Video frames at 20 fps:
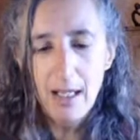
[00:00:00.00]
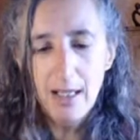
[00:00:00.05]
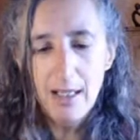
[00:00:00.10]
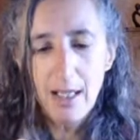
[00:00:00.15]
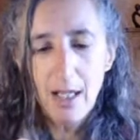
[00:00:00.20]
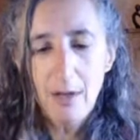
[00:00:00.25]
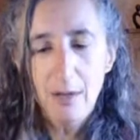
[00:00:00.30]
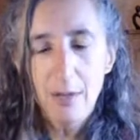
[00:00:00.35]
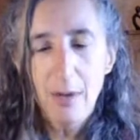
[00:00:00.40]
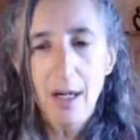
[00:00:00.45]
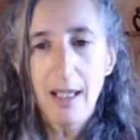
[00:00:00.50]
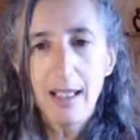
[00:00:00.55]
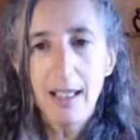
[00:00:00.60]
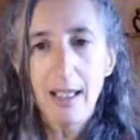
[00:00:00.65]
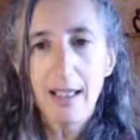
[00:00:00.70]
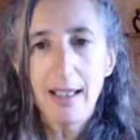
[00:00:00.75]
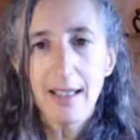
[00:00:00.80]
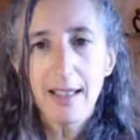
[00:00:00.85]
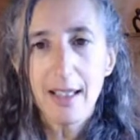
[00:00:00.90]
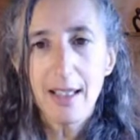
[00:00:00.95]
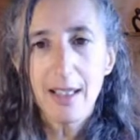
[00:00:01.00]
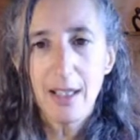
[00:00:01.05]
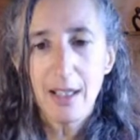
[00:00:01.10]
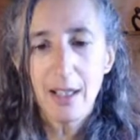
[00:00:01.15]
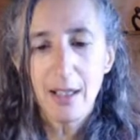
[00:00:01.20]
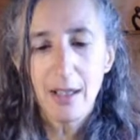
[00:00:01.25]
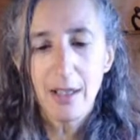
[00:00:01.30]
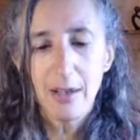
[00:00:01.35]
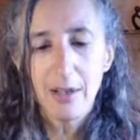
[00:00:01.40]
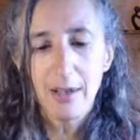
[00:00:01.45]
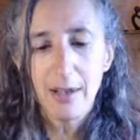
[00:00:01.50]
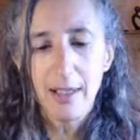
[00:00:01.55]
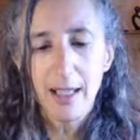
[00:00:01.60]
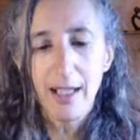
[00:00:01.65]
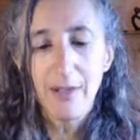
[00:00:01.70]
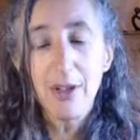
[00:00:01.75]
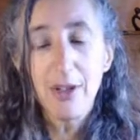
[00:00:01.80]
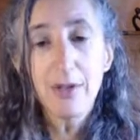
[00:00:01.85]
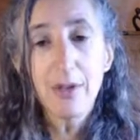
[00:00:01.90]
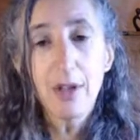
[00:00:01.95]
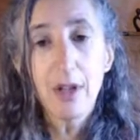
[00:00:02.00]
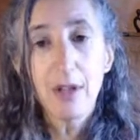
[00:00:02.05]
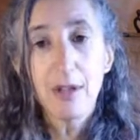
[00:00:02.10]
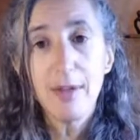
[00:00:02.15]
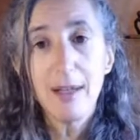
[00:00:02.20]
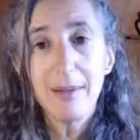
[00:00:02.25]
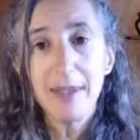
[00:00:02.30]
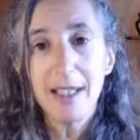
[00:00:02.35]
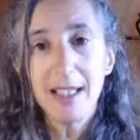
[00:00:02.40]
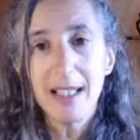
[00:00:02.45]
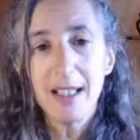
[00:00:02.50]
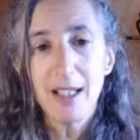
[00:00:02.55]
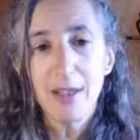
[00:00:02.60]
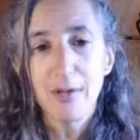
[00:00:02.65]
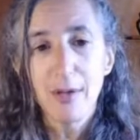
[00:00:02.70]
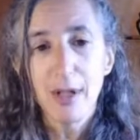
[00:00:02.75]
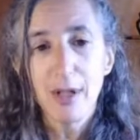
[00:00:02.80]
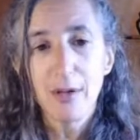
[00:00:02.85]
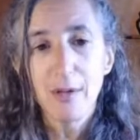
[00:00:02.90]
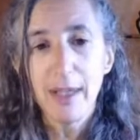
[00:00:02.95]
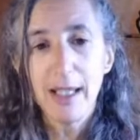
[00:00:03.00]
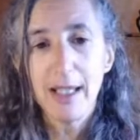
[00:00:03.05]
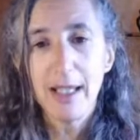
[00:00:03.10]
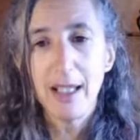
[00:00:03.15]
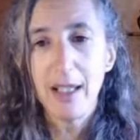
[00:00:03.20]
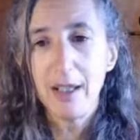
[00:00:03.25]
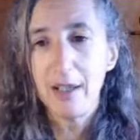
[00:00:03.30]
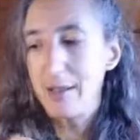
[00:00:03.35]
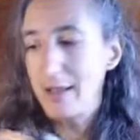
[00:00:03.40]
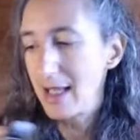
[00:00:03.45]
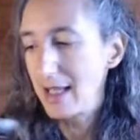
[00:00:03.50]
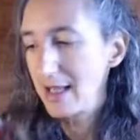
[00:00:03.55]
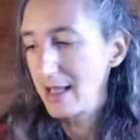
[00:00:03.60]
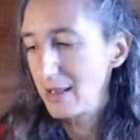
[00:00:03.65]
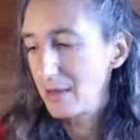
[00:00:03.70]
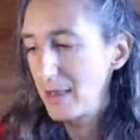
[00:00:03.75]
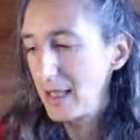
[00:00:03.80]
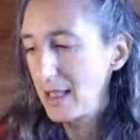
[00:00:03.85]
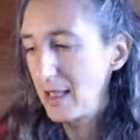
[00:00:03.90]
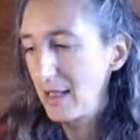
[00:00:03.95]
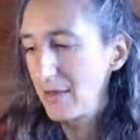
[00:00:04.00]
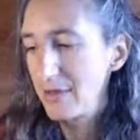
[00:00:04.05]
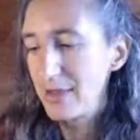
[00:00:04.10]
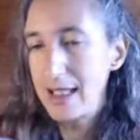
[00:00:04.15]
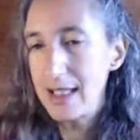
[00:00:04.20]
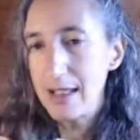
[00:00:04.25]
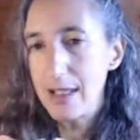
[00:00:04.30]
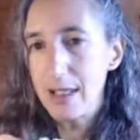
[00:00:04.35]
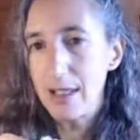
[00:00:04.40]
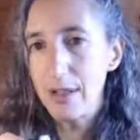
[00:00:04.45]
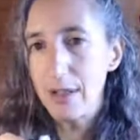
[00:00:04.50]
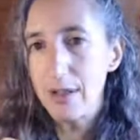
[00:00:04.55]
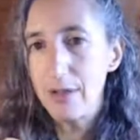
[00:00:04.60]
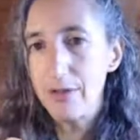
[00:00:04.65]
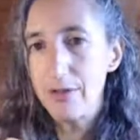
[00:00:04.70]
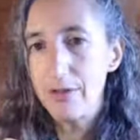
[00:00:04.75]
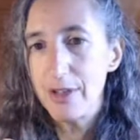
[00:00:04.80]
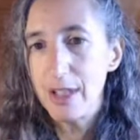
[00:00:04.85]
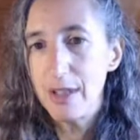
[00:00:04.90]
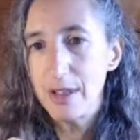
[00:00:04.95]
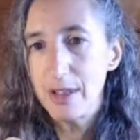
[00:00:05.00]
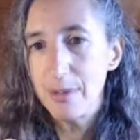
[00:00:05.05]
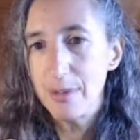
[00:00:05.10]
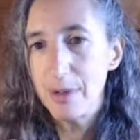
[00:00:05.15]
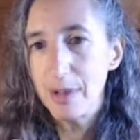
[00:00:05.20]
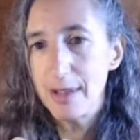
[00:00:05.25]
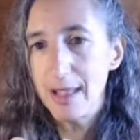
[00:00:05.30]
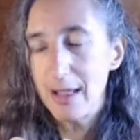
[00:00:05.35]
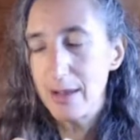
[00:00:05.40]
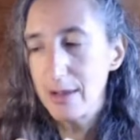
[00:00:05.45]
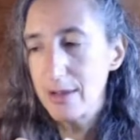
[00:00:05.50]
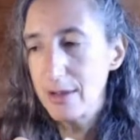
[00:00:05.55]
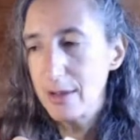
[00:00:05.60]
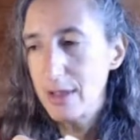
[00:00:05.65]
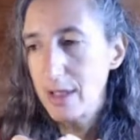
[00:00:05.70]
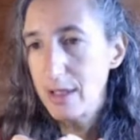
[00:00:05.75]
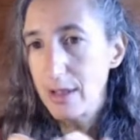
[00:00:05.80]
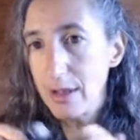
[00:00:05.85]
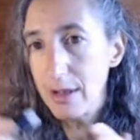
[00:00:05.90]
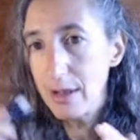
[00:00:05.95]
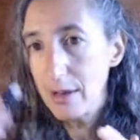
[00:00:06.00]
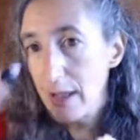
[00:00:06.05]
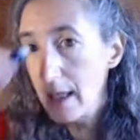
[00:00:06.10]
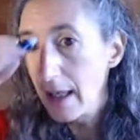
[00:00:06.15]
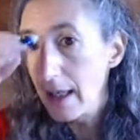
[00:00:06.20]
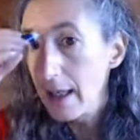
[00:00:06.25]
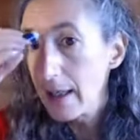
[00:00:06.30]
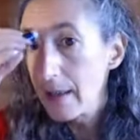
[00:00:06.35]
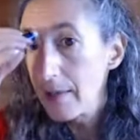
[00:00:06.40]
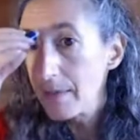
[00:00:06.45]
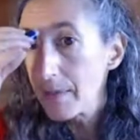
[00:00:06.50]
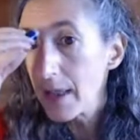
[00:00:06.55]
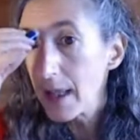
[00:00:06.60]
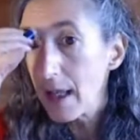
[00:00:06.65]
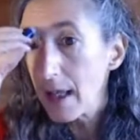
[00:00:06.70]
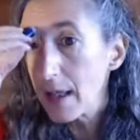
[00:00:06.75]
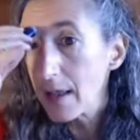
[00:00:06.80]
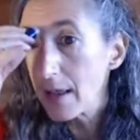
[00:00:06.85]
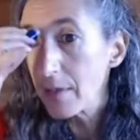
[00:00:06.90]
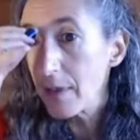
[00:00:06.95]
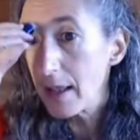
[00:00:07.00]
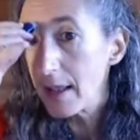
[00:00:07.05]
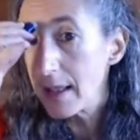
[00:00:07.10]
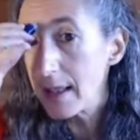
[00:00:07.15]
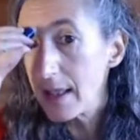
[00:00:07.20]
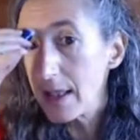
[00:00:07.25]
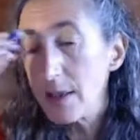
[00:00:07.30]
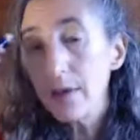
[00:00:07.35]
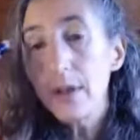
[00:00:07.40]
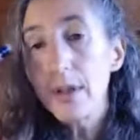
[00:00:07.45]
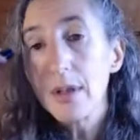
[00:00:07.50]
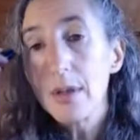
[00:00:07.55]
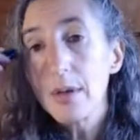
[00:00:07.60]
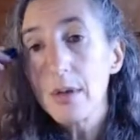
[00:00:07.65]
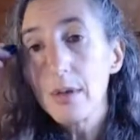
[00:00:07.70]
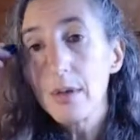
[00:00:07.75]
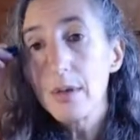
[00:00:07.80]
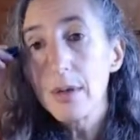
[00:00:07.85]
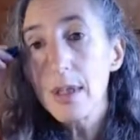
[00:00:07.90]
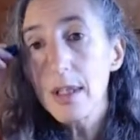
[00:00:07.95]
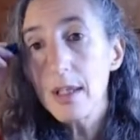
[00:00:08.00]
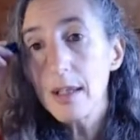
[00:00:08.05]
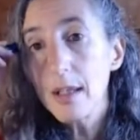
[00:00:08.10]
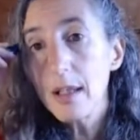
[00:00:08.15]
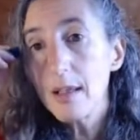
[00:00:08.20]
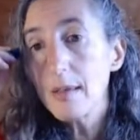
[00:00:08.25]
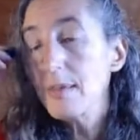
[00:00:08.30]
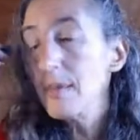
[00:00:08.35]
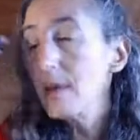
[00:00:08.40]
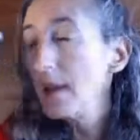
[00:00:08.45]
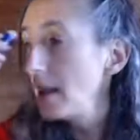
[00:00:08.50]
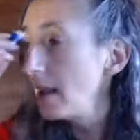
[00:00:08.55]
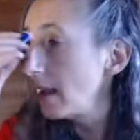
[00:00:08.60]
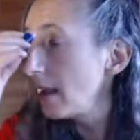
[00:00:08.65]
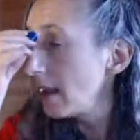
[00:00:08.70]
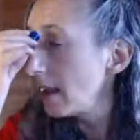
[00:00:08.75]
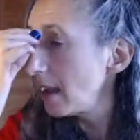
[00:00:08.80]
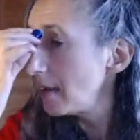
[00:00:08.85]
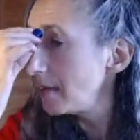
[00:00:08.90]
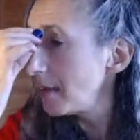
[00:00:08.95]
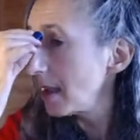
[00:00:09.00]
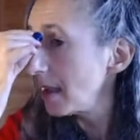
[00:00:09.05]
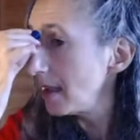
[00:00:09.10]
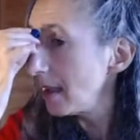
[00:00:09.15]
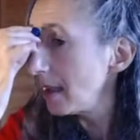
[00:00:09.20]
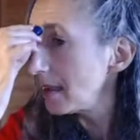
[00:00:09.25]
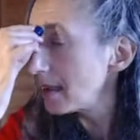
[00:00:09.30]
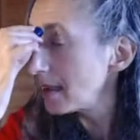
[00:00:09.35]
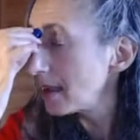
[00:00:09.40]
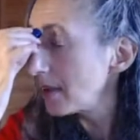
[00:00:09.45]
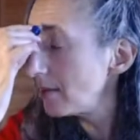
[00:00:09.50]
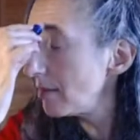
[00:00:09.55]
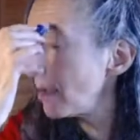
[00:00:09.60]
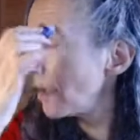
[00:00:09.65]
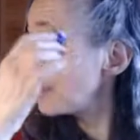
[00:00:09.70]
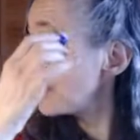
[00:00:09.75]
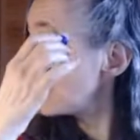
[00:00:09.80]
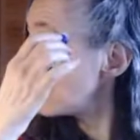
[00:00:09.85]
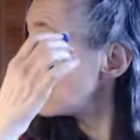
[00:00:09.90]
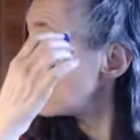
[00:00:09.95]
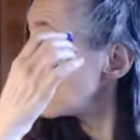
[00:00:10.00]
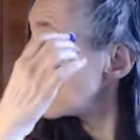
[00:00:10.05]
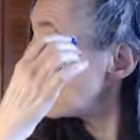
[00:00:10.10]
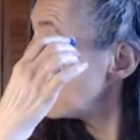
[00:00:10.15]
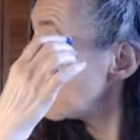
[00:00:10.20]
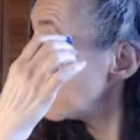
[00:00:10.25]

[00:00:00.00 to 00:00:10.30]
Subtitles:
So what I like to do, if you've got a remedy to roll with you, then it'd be lovely for you to put that on too. Otherwise, you can order them. I like to rub it onto